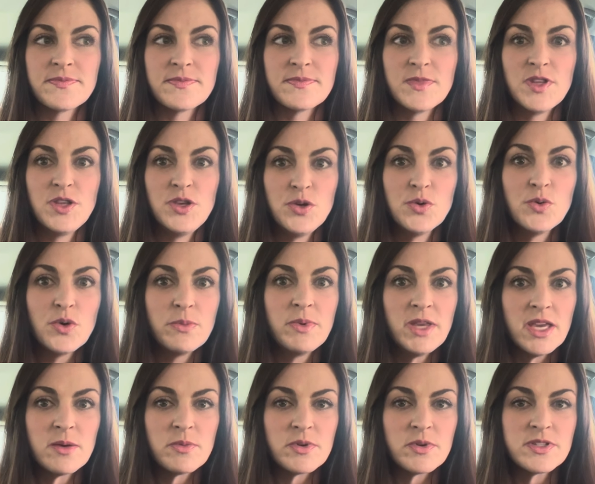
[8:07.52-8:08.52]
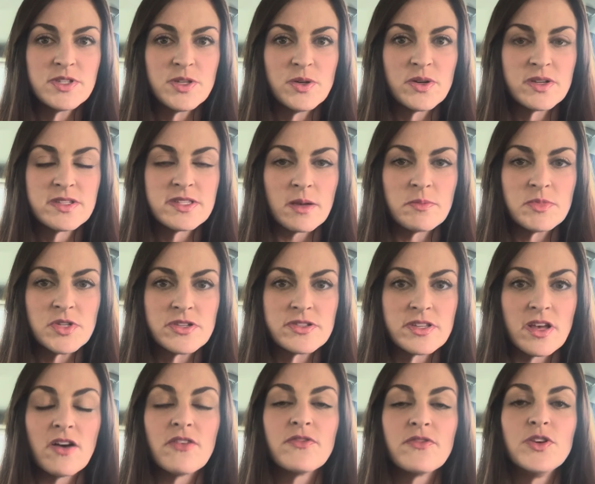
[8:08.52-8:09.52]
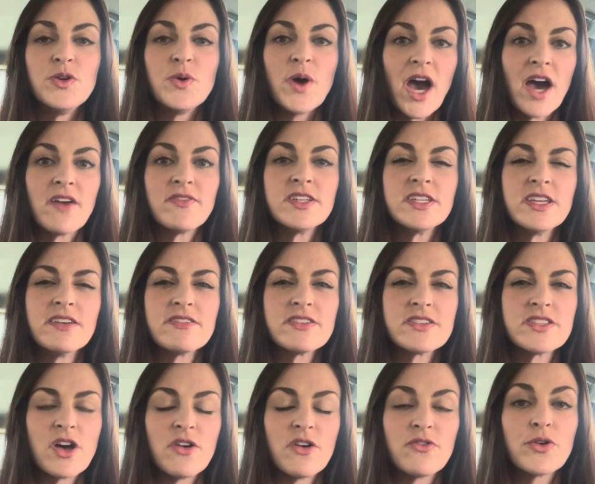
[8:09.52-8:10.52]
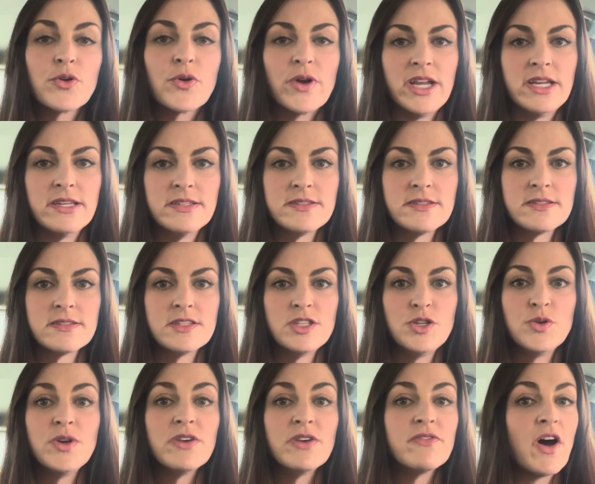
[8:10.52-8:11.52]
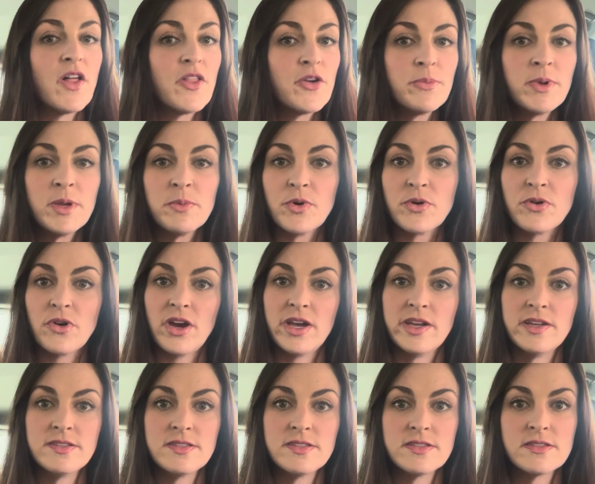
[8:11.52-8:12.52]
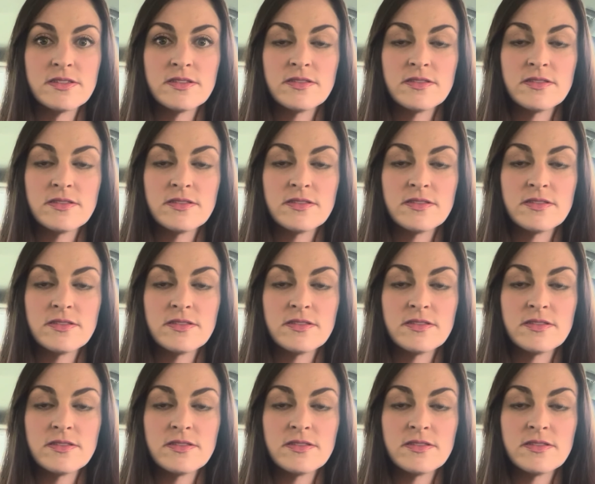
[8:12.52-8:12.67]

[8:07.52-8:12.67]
you will be able to accept yourself. You have to give yourself grace. You give other people grace.